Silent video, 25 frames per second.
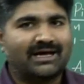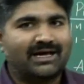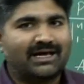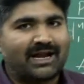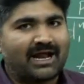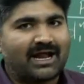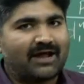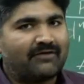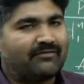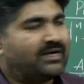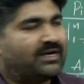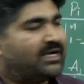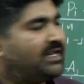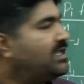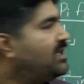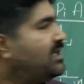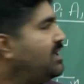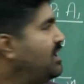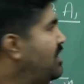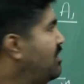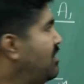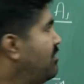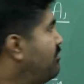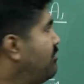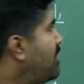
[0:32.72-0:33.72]
gravity
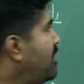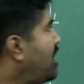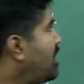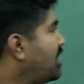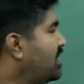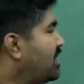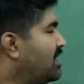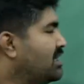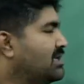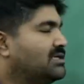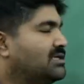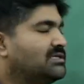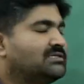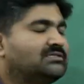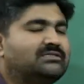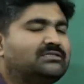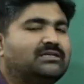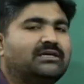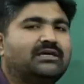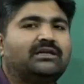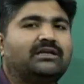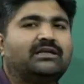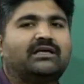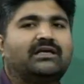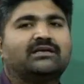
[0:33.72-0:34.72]
model.
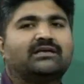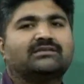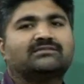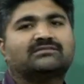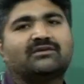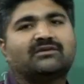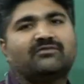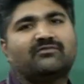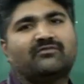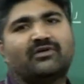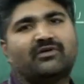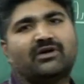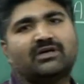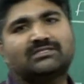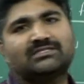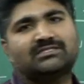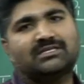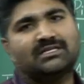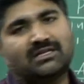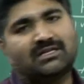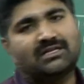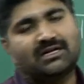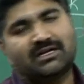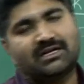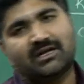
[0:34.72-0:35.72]
See, in case of
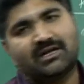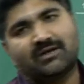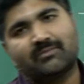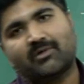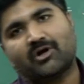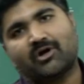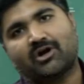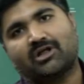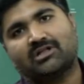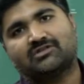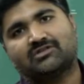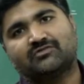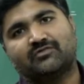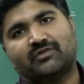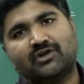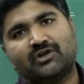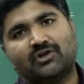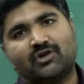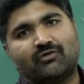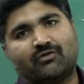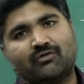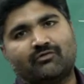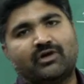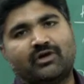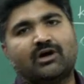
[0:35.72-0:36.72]
synthetic models, we
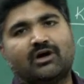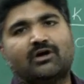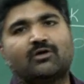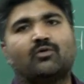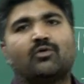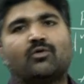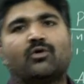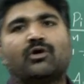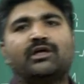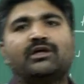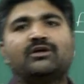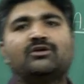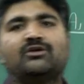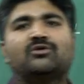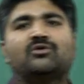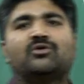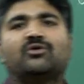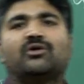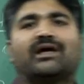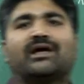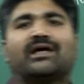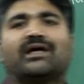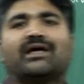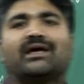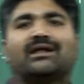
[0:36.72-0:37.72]
know we are going to
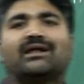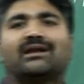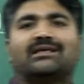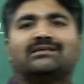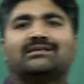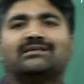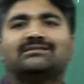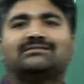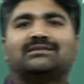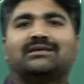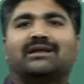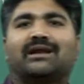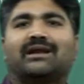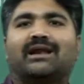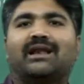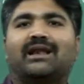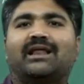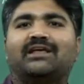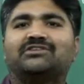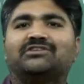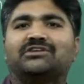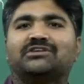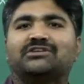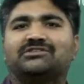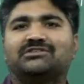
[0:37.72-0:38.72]
recognize the
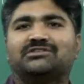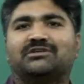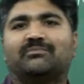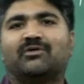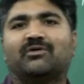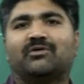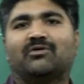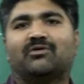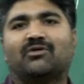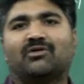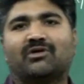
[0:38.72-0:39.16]
relationship.